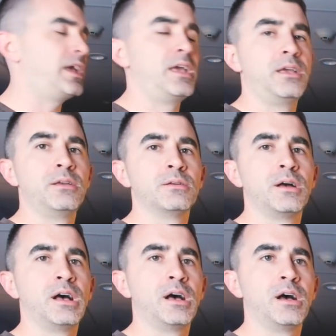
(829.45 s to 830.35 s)

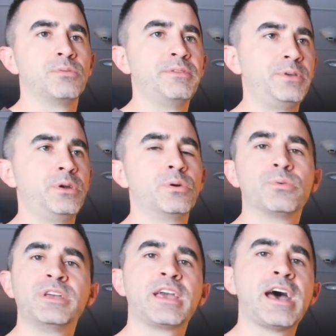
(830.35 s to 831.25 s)
a review or
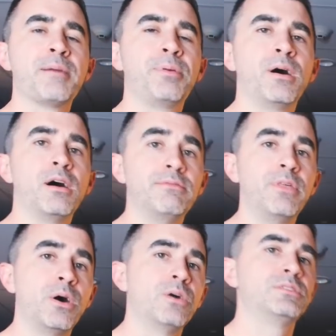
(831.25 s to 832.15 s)
recap of
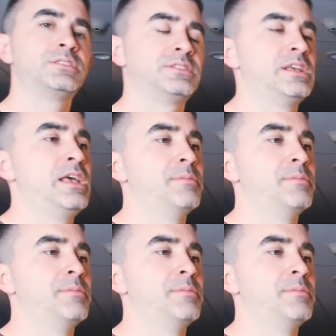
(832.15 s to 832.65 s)
those.